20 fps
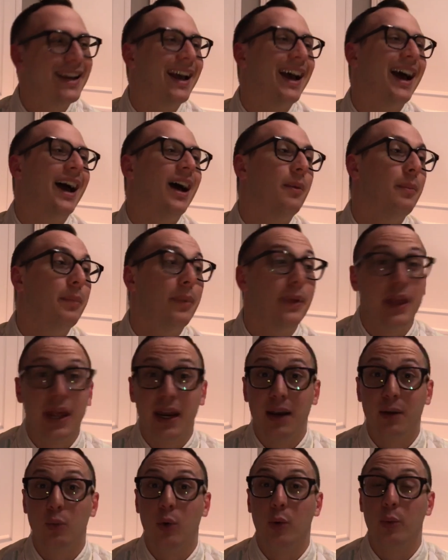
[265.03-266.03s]
Um, but
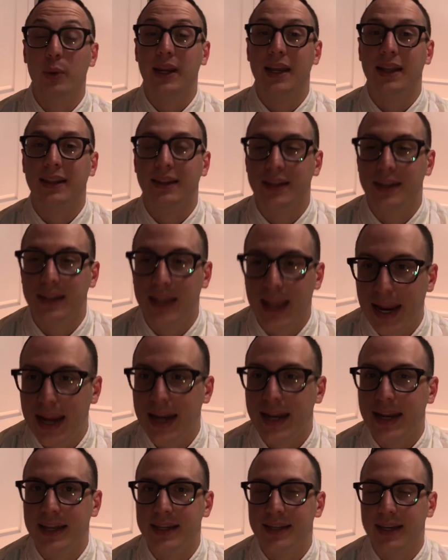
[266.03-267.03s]
then when we get to the
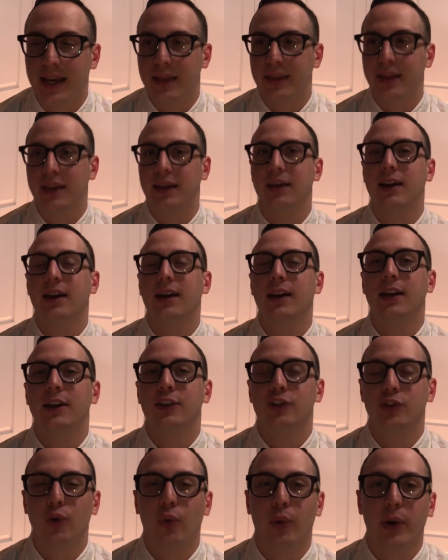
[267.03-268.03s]
80s, I think
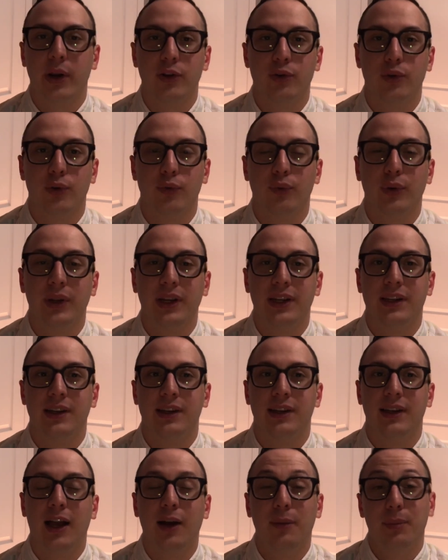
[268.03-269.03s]
Sigourney sort of really
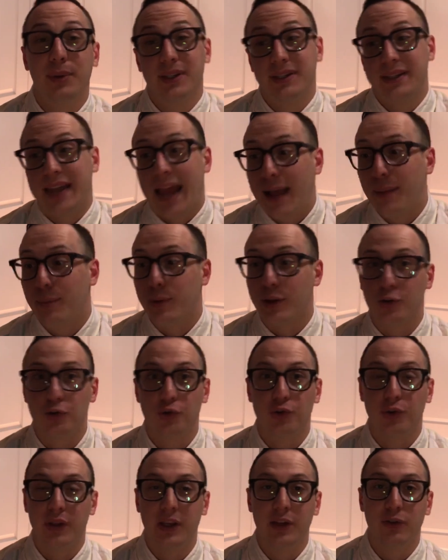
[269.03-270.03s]
helped
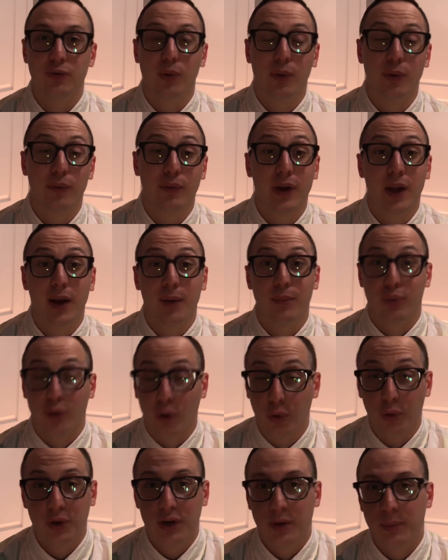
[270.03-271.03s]
establish the sort of
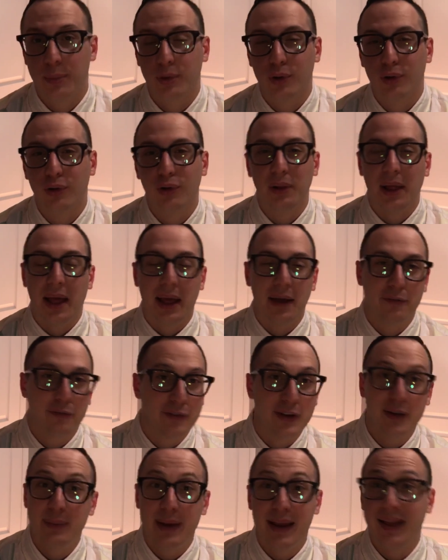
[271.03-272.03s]
prototypical
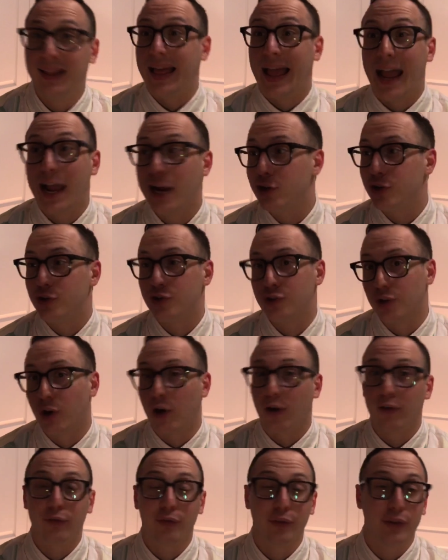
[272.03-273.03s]
female action
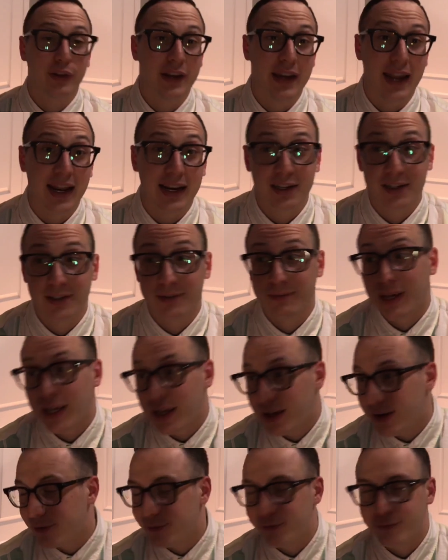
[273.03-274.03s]
star for the next
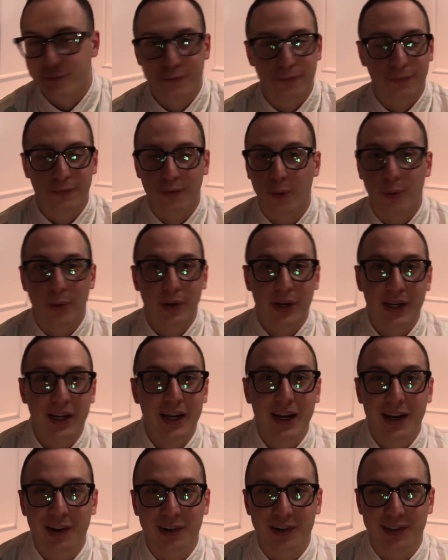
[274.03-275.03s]
40
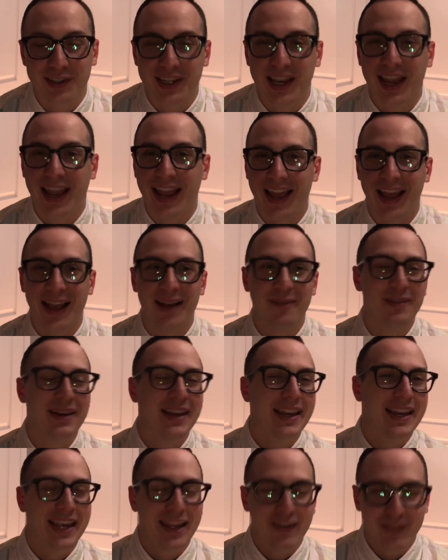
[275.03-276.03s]
years. Um,
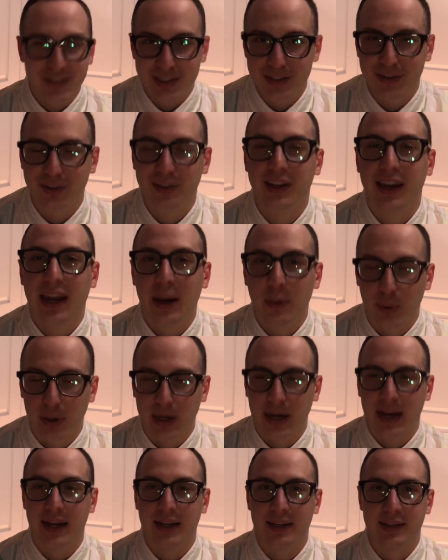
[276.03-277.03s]
even still today, we're
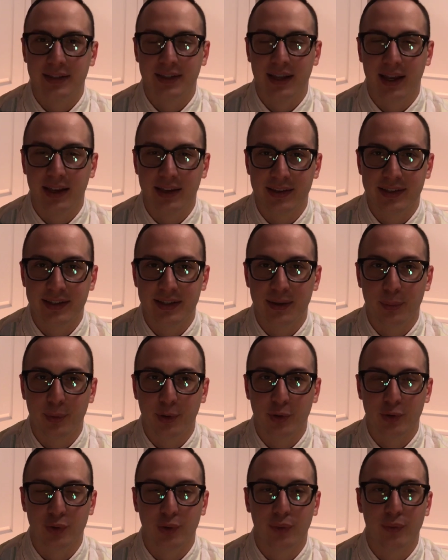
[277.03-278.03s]
getting uh,
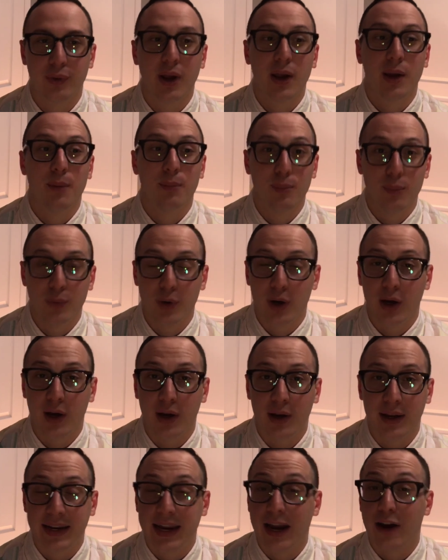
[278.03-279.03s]
similar sort of
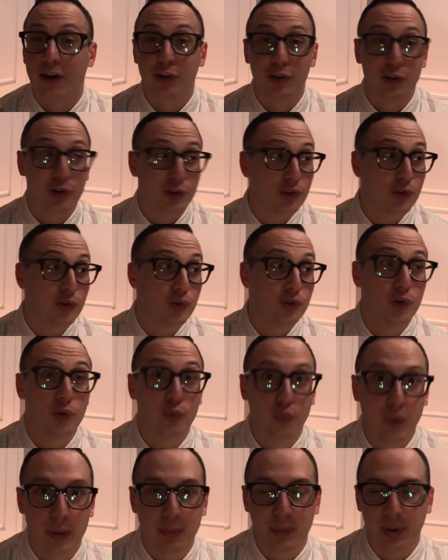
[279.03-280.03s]
uh, characters to, to
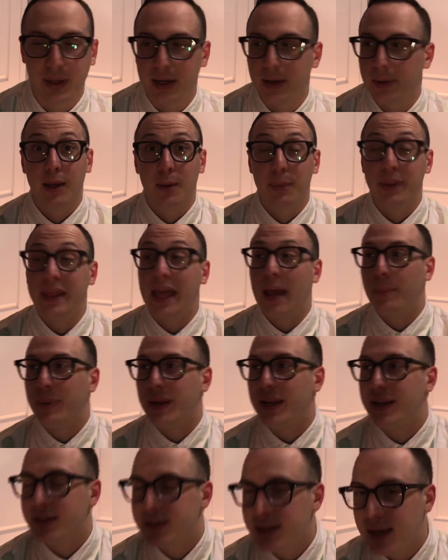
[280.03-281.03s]
Ripley. But that
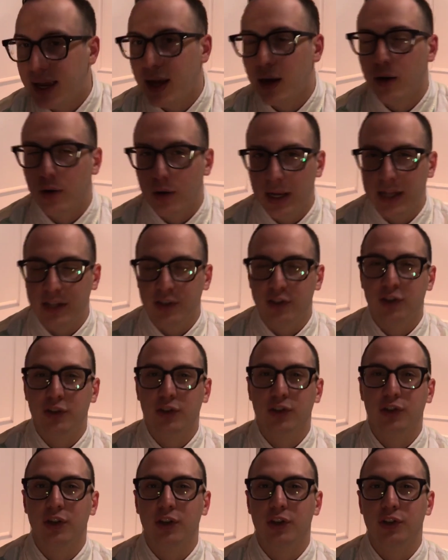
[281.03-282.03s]
being said,
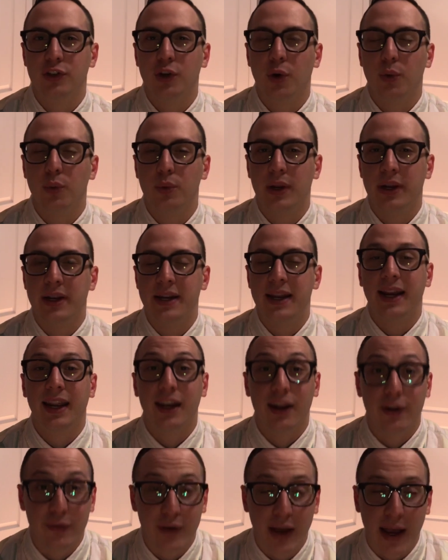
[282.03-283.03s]
it's so
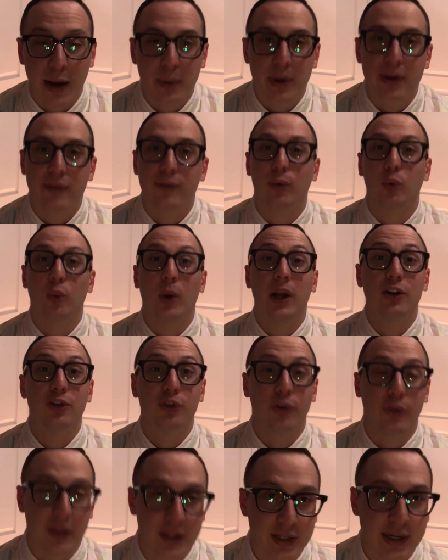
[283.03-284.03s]
indicative how
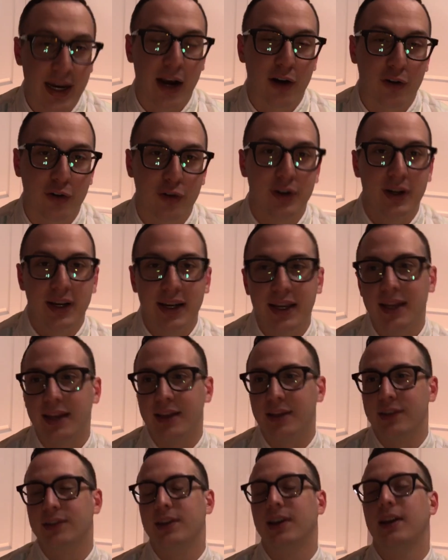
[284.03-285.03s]
influential this character
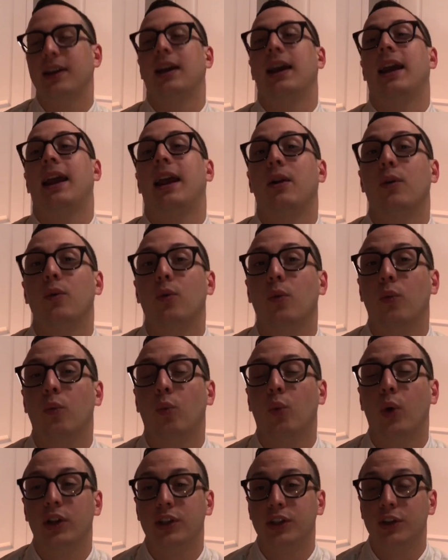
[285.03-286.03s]
is and
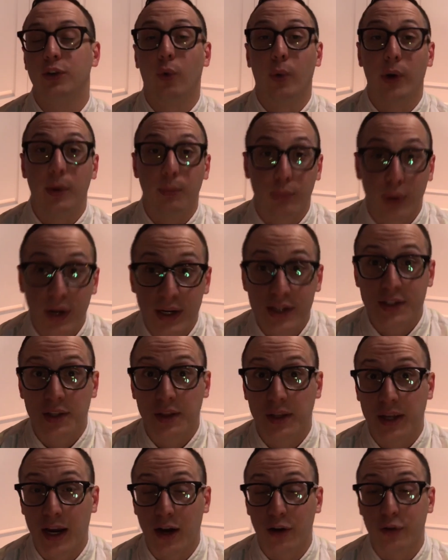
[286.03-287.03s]
what Sigourney brings to
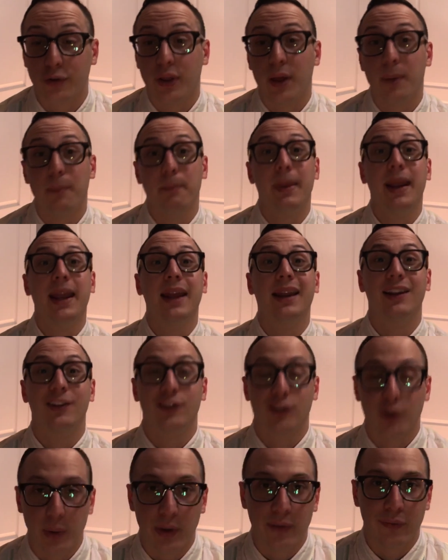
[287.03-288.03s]
the character that made it
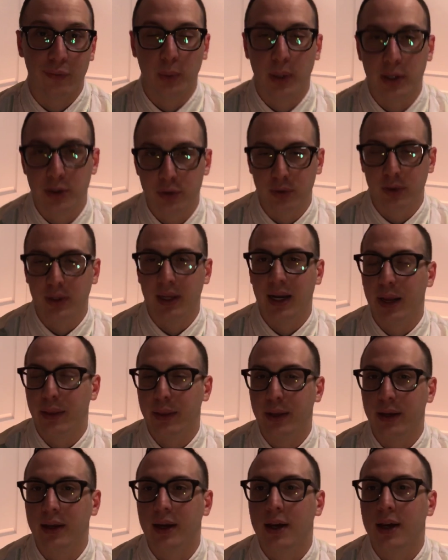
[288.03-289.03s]
so influential. And I
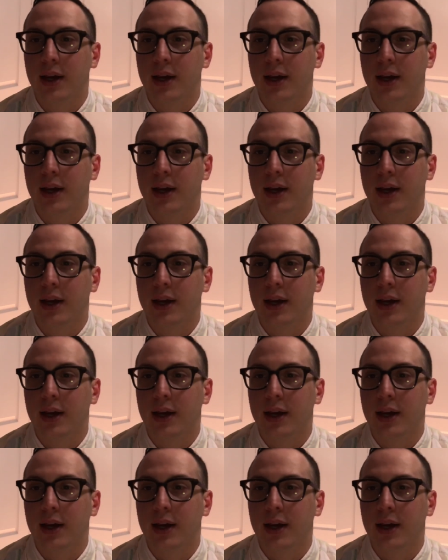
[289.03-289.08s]
think